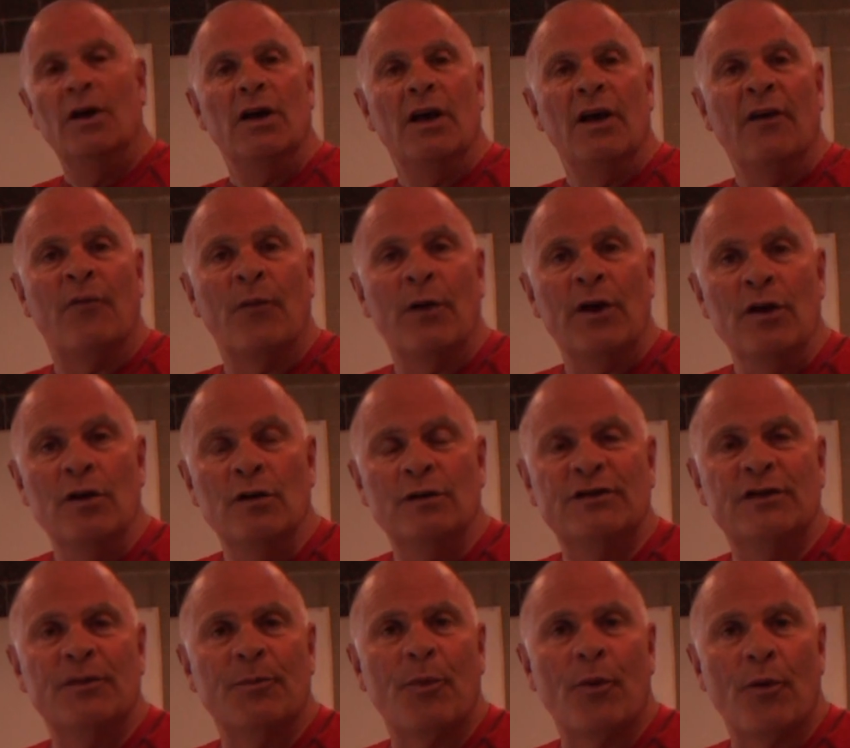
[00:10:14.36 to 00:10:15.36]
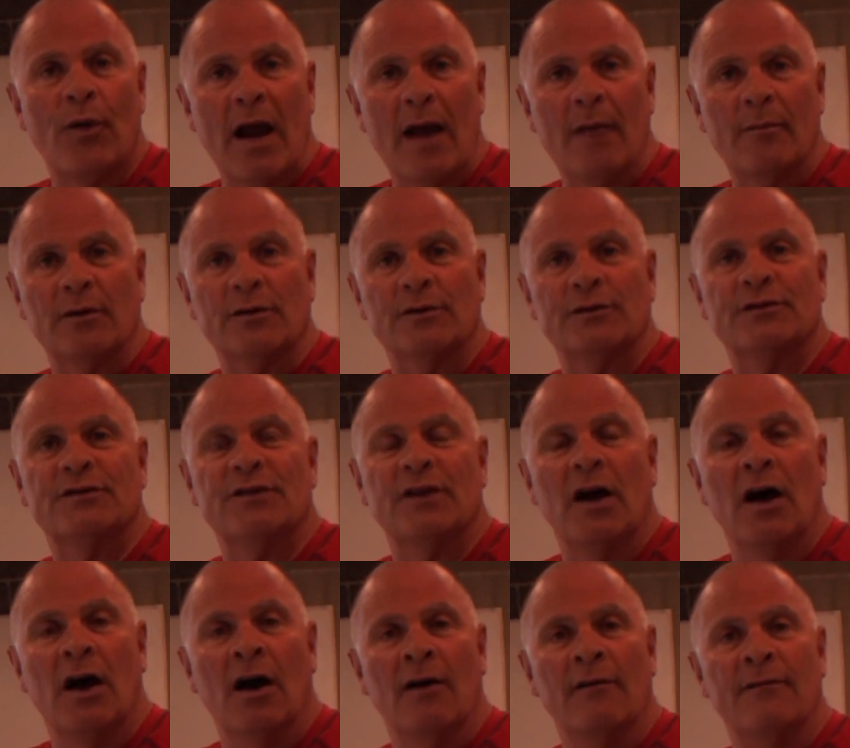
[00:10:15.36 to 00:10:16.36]
If we use the
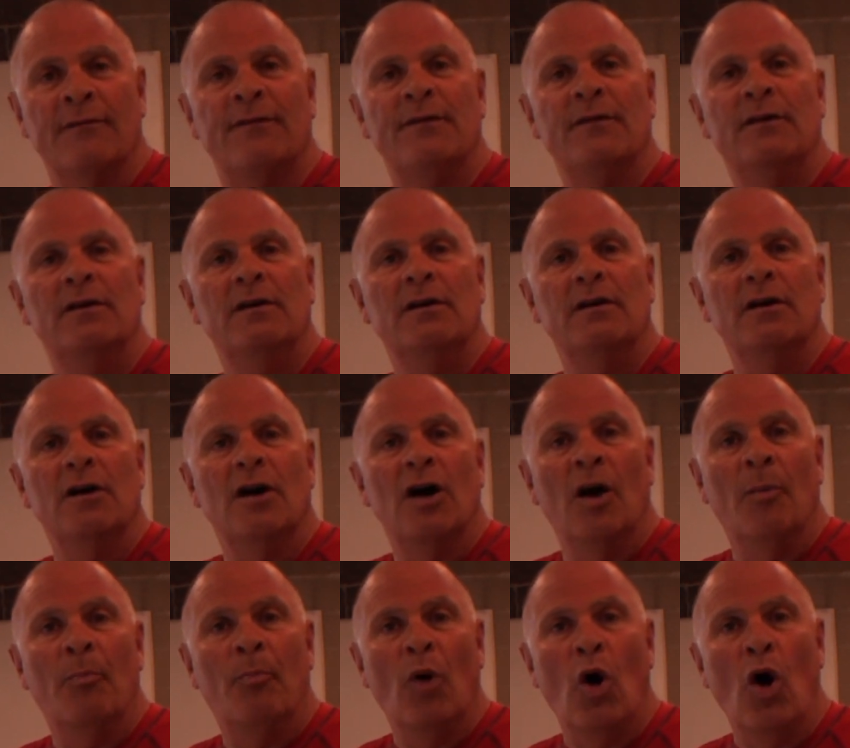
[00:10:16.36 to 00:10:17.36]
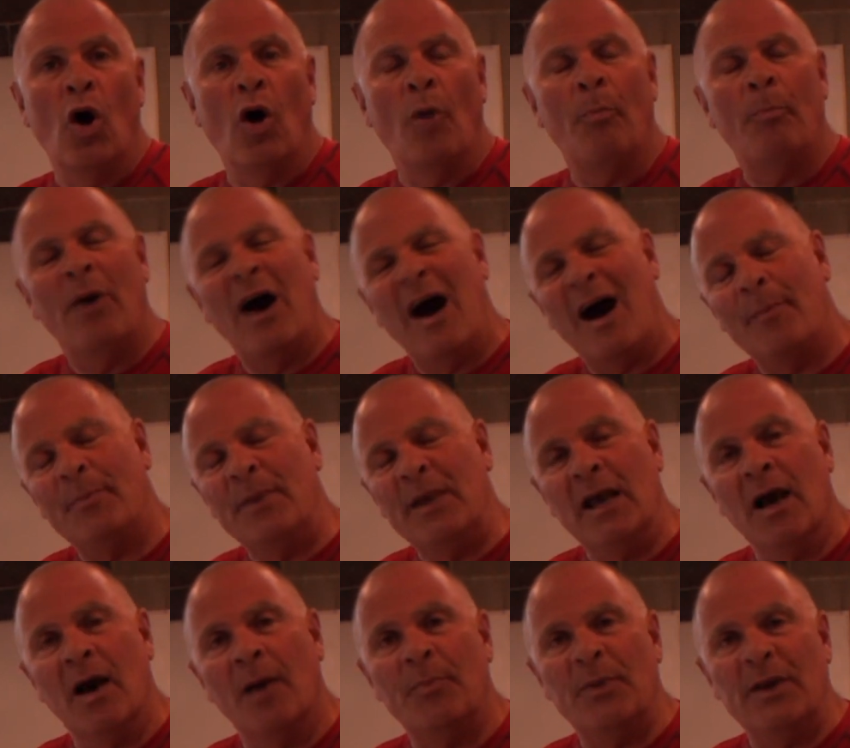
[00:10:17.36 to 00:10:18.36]
parameters of a ball
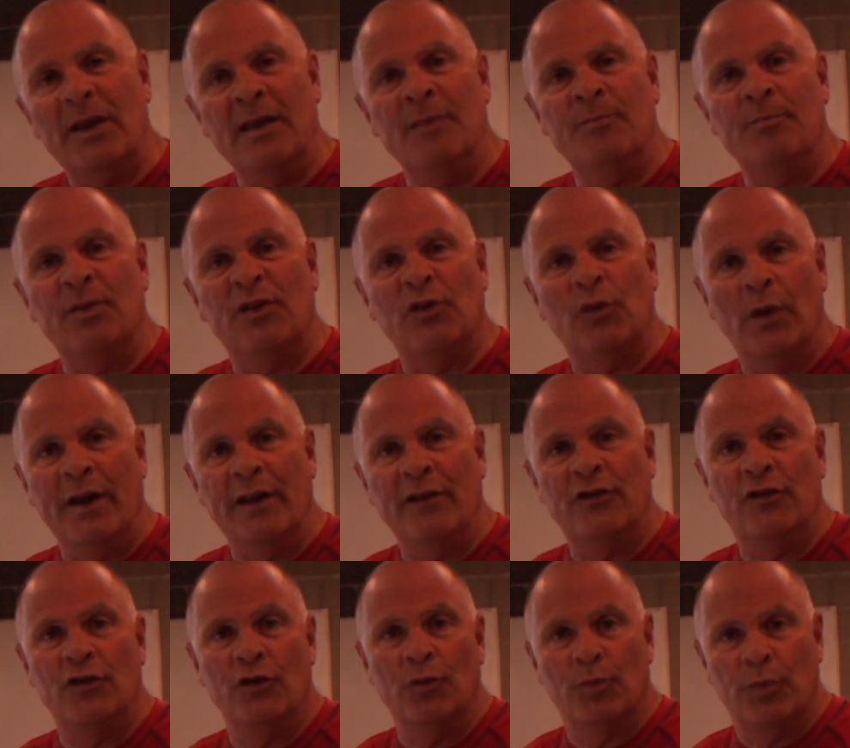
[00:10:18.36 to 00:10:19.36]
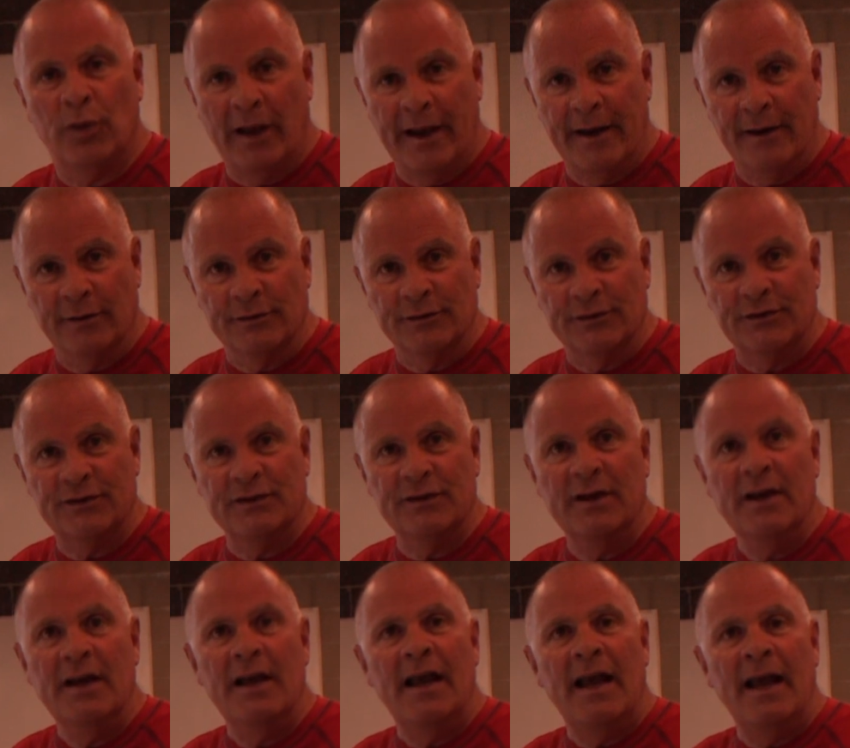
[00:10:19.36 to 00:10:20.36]
popping up in between two players
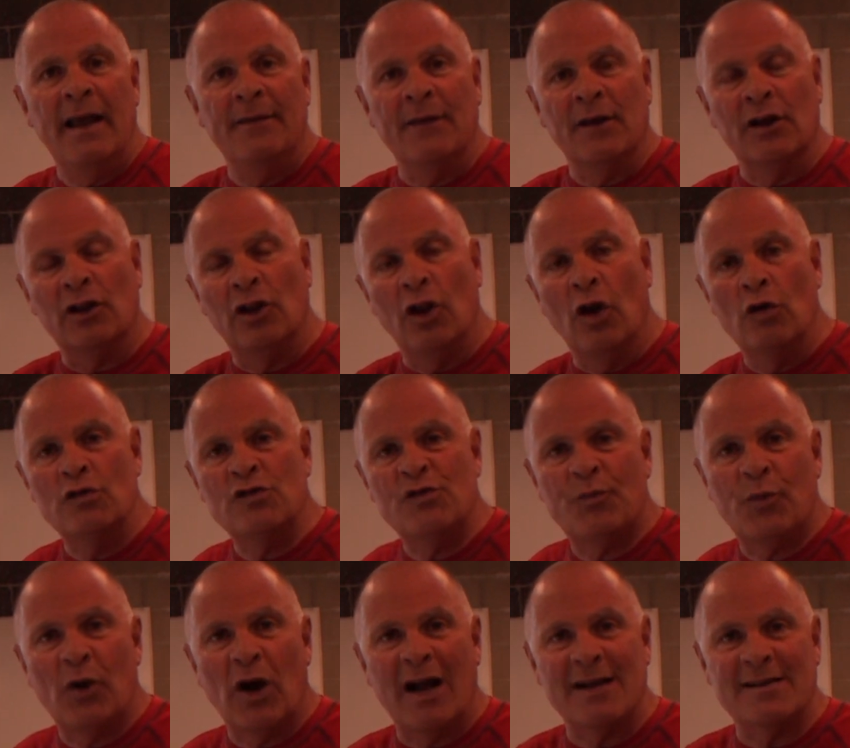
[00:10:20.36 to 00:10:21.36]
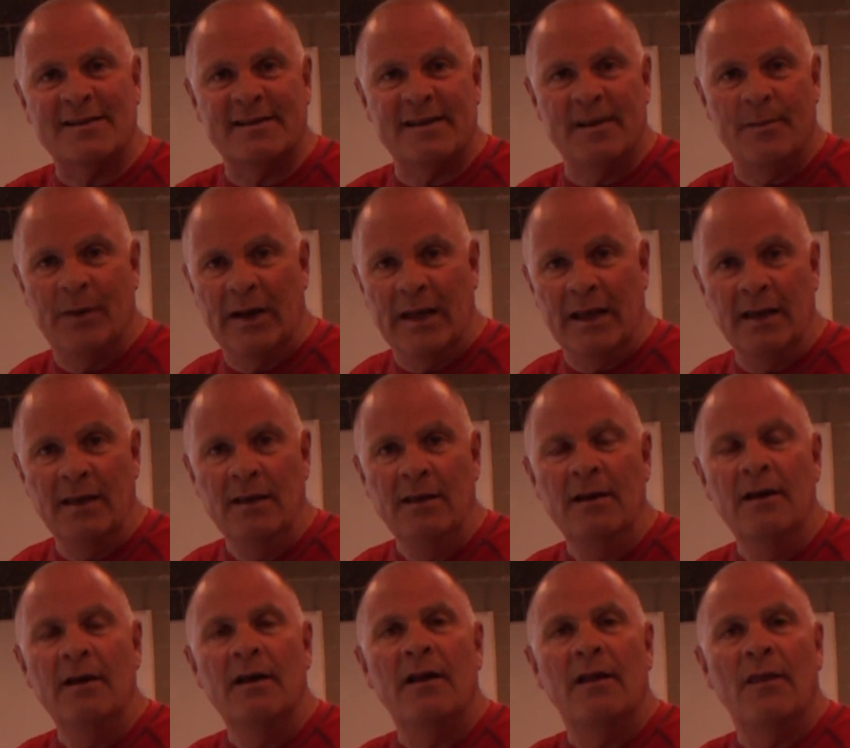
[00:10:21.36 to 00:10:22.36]
and the close proximity
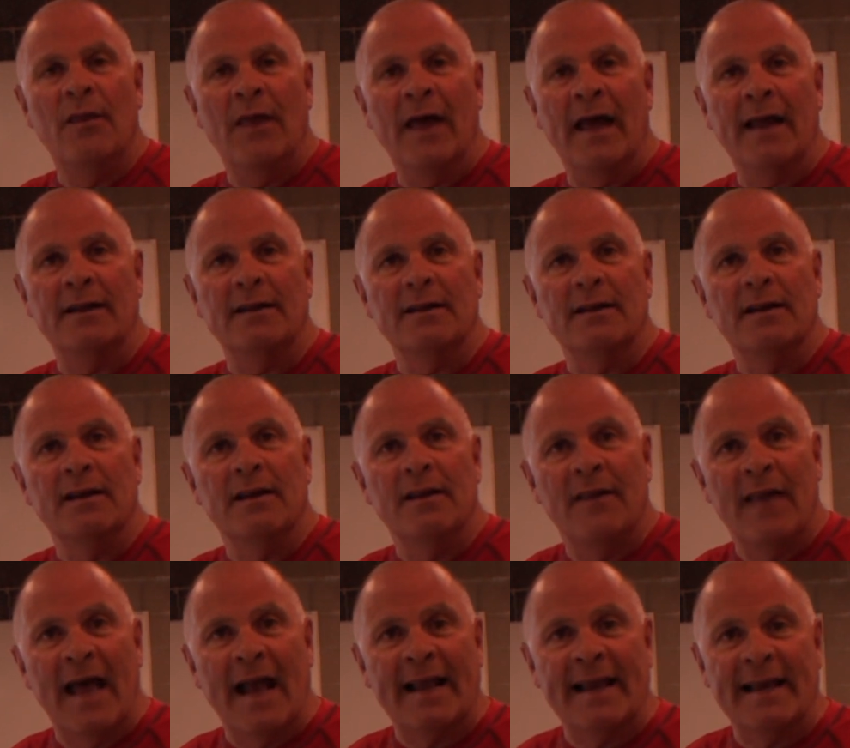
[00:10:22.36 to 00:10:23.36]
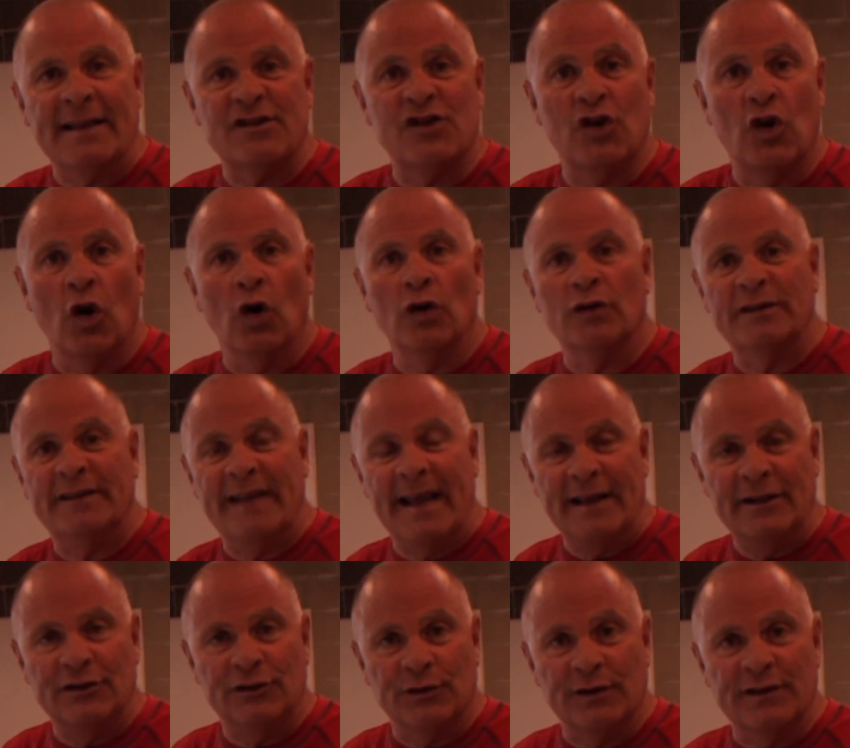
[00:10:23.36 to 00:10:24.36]
that gets called
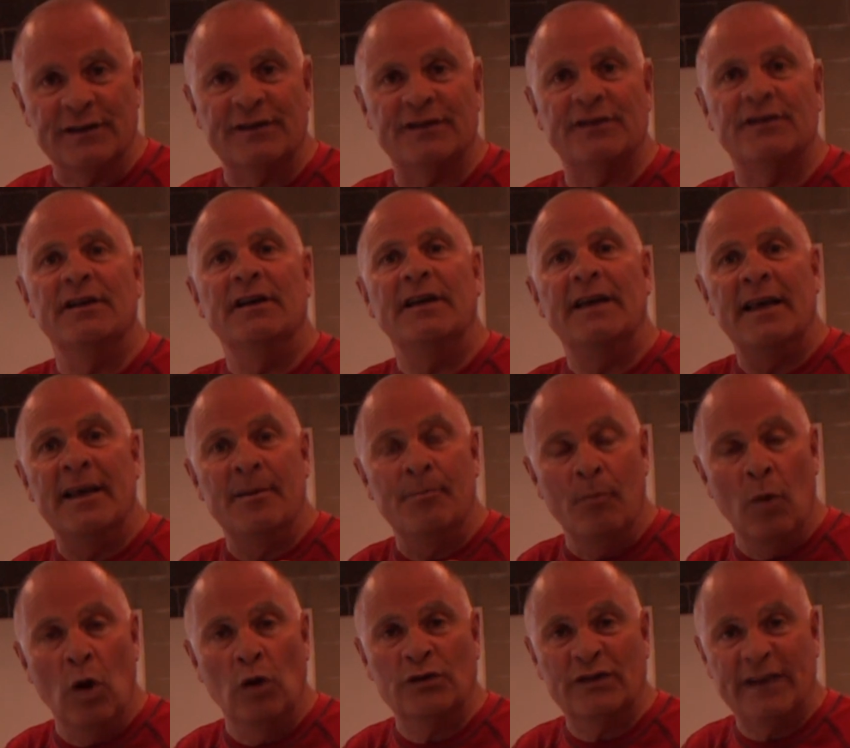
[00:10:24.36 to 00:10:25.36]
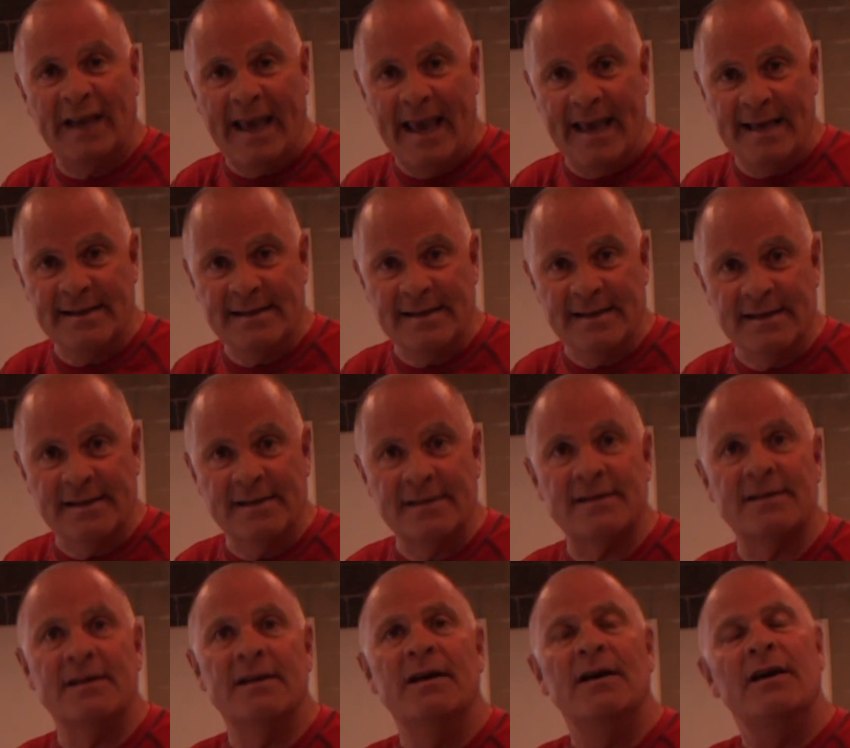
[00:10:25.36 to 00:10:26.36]
dangerous in most
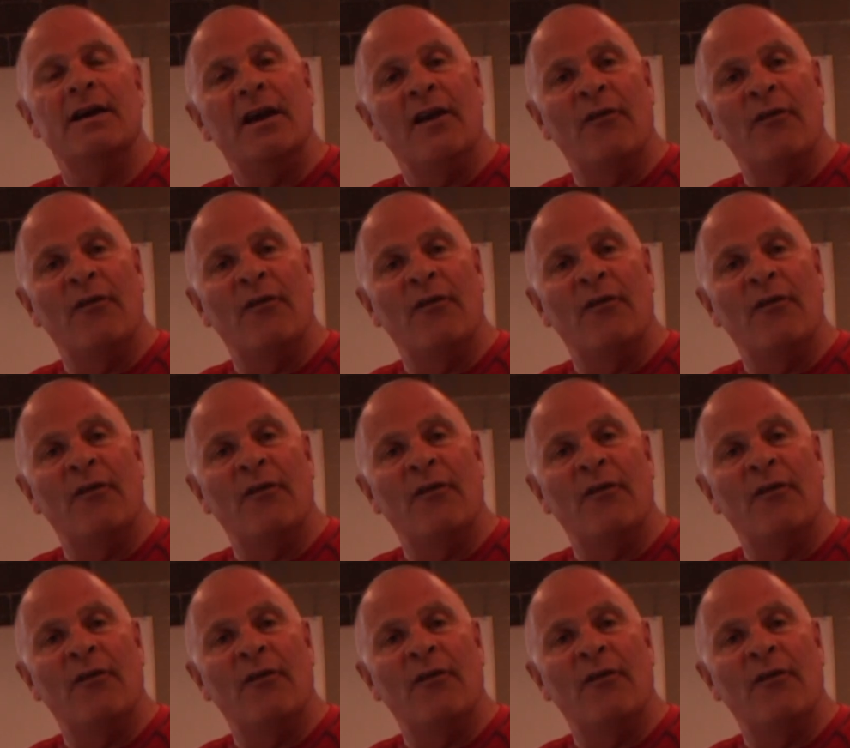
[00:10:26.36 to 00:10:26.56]
cases,